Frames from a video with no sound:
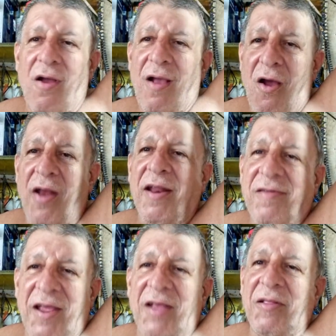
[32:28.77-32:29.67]
On a
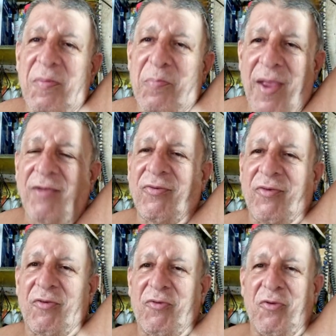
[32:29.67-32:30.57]
daily
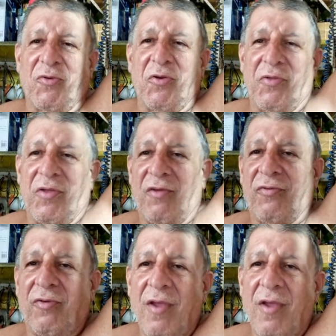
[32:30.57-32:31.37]
basis, you do this.